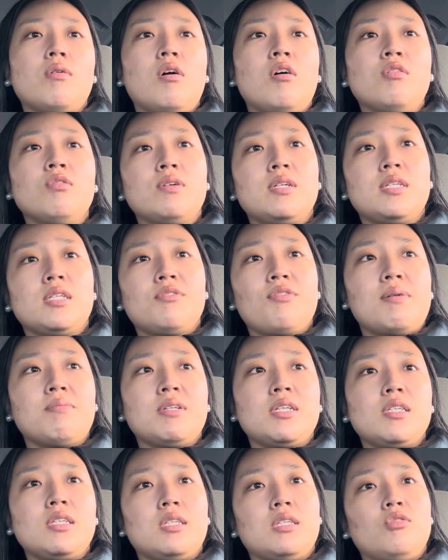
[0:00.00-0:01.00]
always
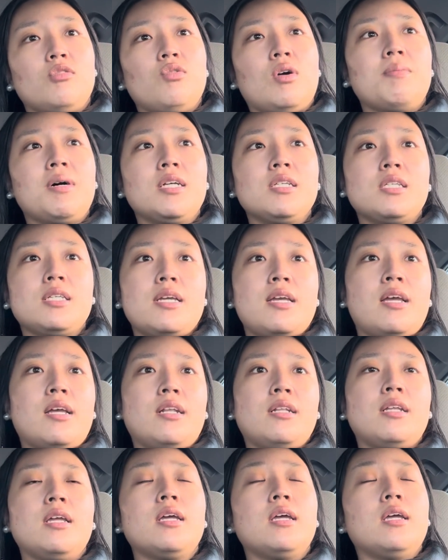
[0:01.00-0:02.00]
families, dramas
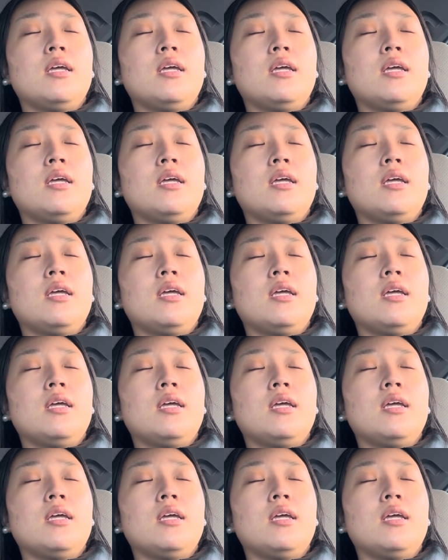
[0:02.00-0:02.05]
and